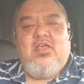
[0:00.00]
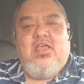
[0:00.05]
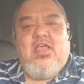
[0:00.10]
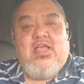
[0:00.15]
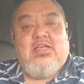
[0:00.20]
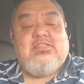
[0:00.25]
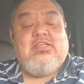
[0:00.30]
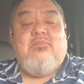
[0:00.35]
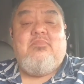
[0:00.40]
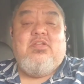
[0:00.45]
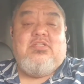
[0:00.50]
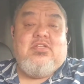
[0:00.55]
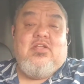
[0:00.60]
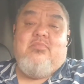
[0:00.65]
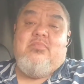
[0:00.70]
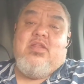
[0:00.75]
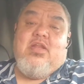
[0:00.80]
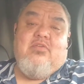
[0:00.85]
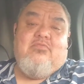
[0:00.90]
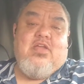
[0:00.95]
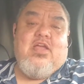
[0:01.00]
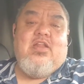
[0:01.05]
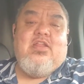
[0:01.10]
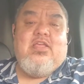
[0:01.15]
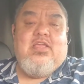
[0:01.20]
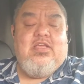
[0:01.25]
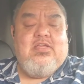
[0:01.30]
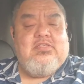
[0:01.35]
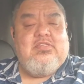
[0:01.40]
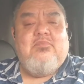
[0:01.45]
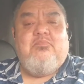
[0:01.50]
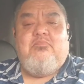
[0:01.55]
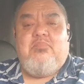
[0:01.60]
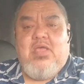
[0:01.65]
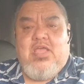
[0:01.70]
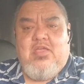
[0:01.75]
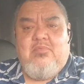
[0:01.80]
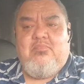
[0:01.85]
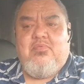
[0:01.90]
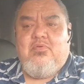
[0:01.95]
As I mentioned, I mean, I've got inks and
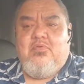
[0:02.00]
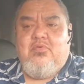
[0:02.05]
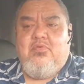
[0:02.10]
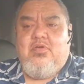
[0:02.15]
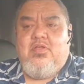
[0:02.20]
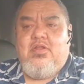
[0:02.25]
paper,